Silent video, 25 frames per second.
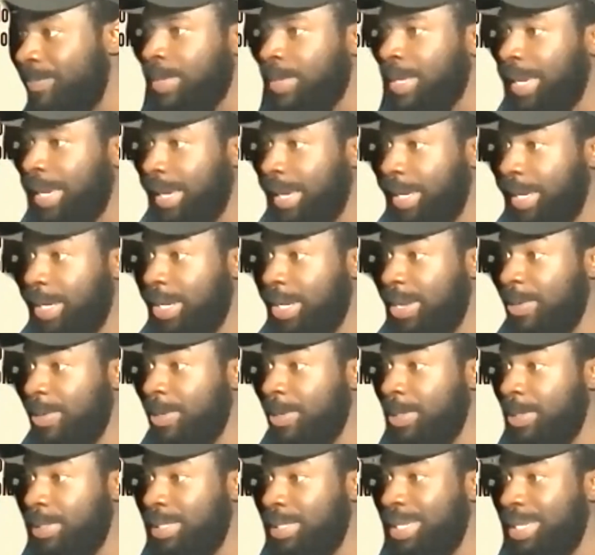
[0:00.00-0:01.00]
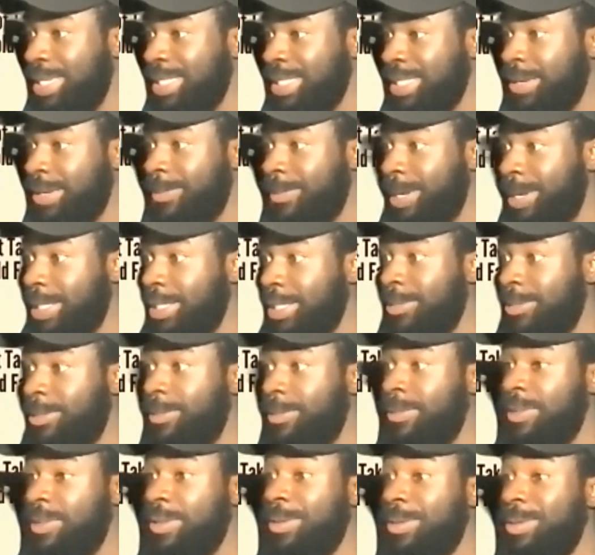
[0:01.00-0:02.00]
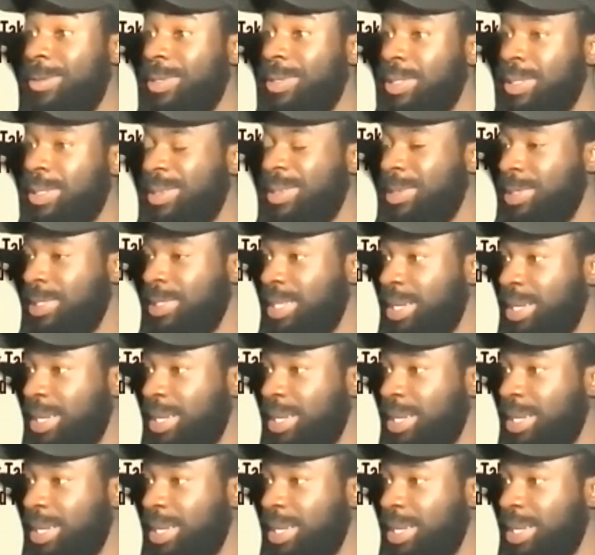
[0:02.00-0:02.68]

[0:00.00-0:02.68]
It guarantees the right to refuse. So it's like